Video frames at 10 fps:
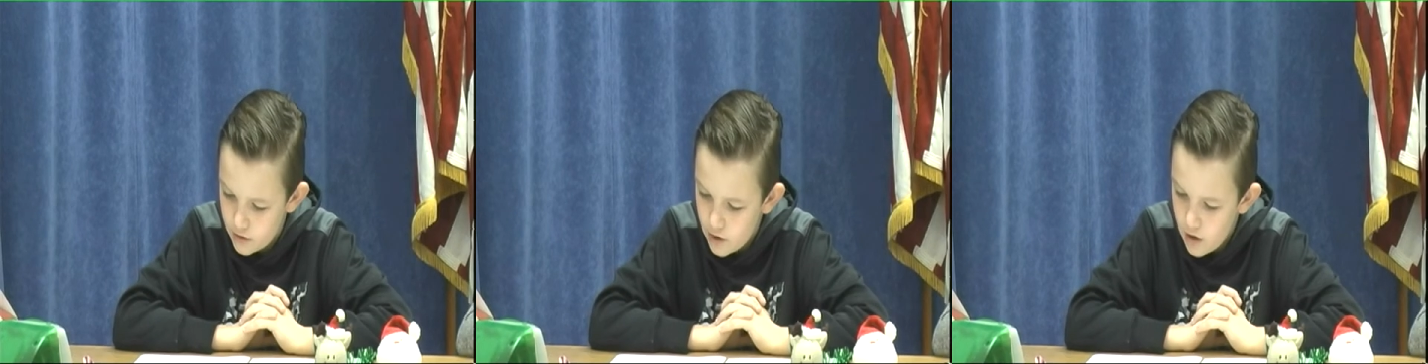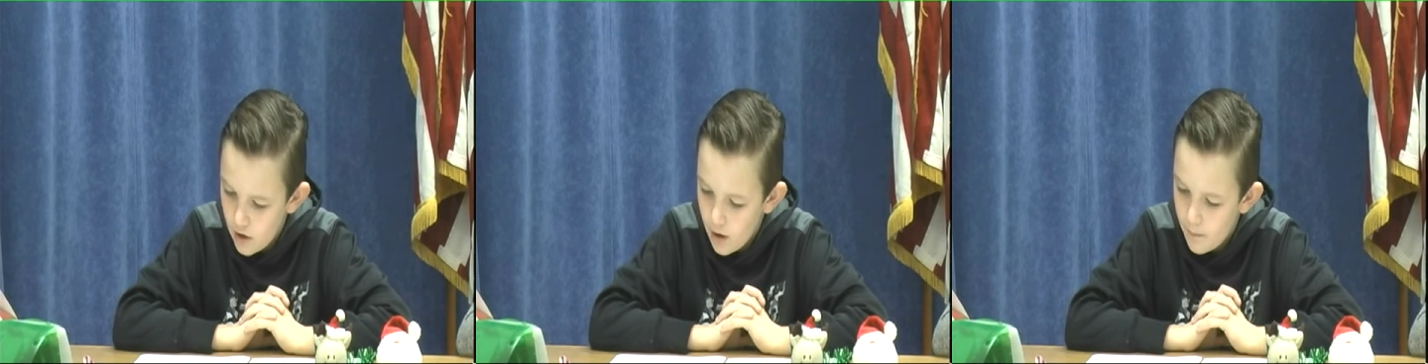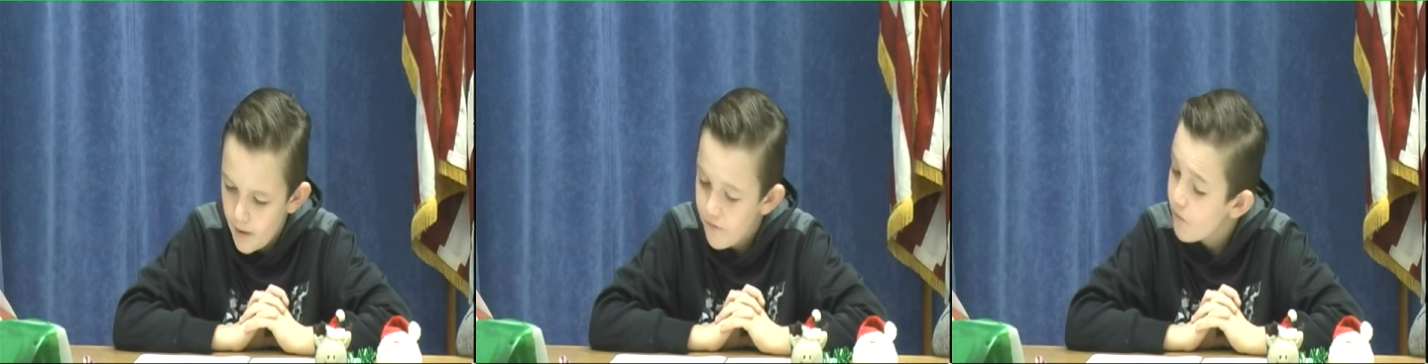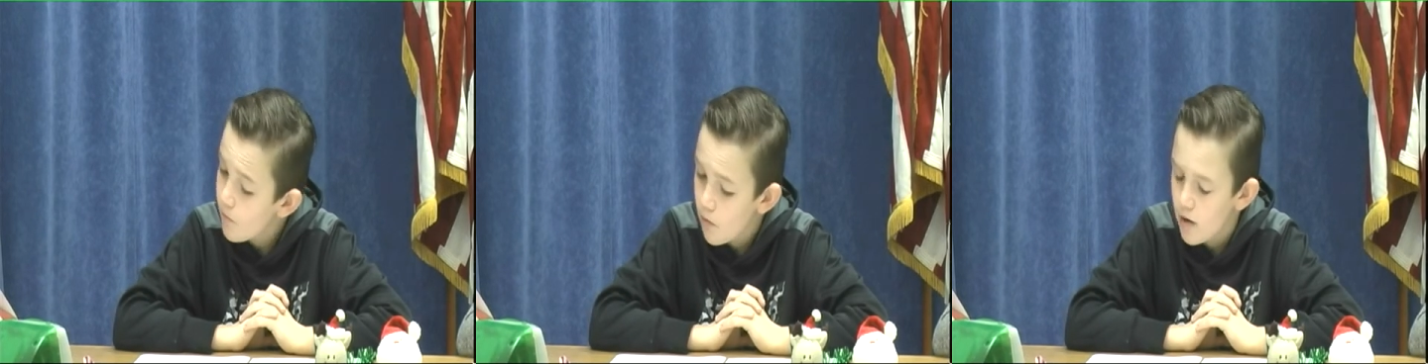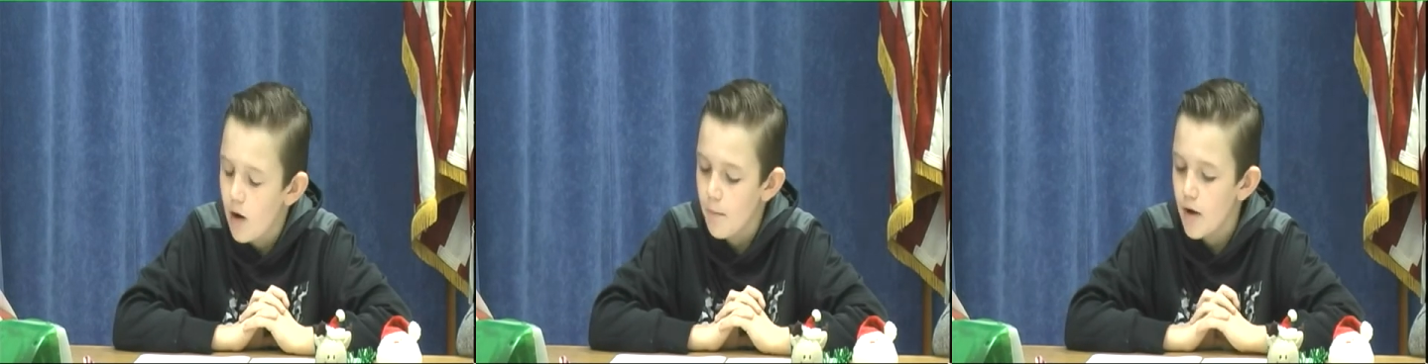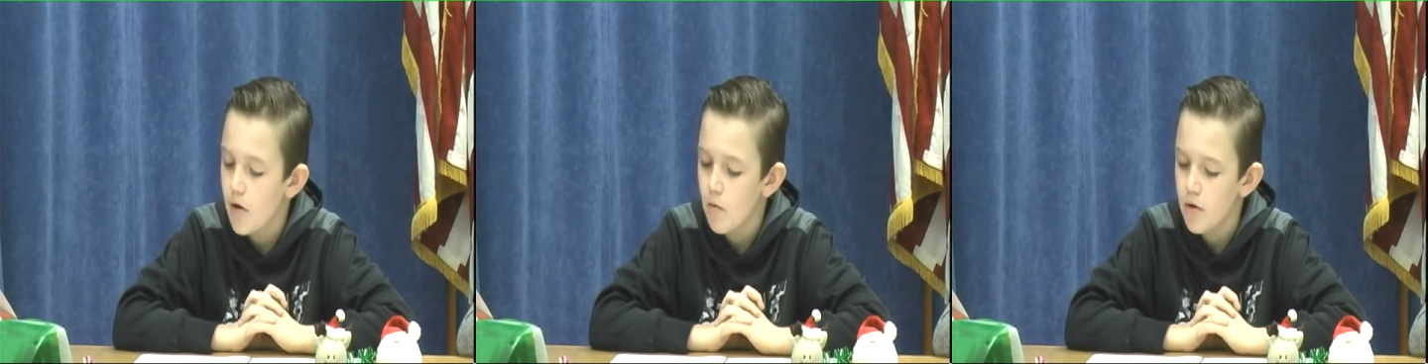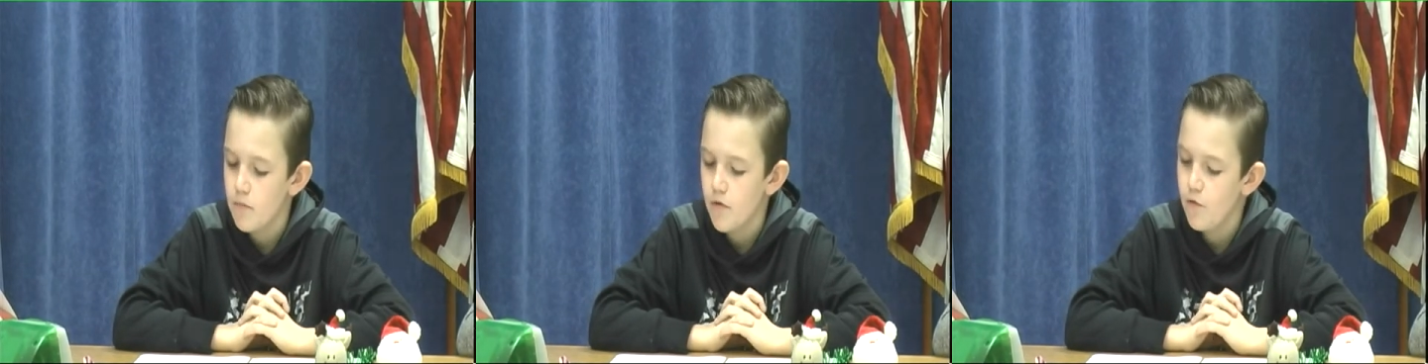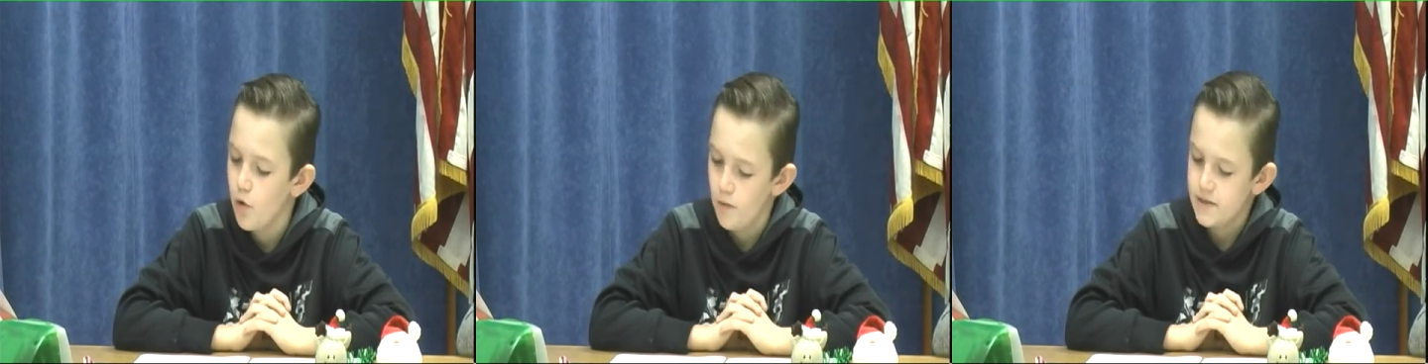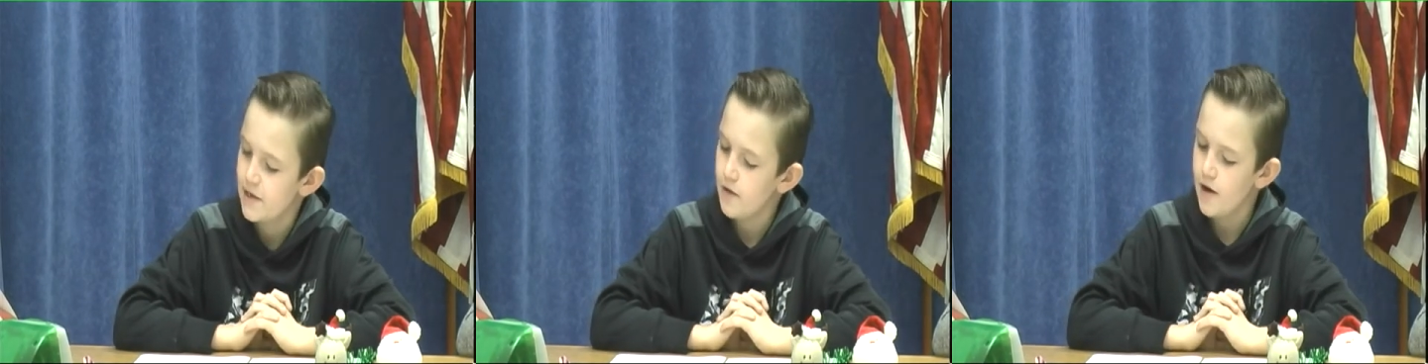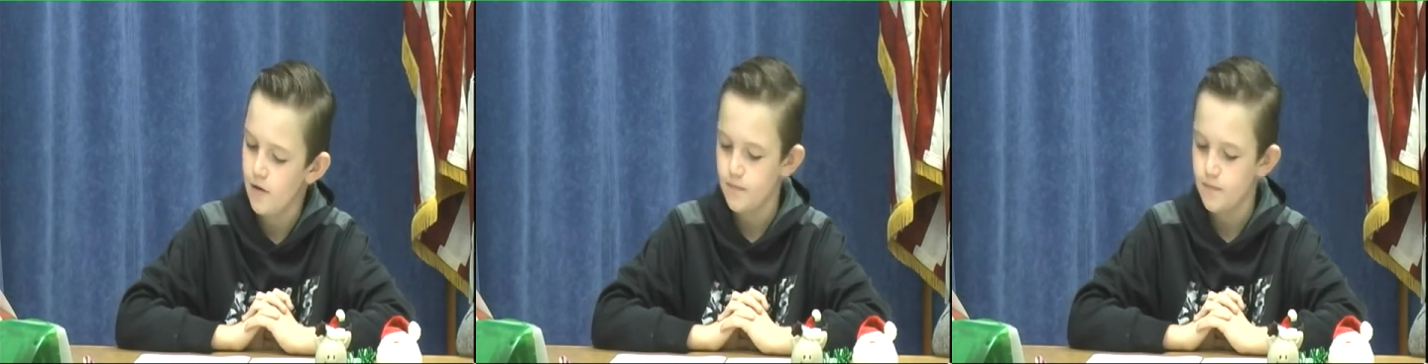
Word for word: Come by, come by one before we sell out.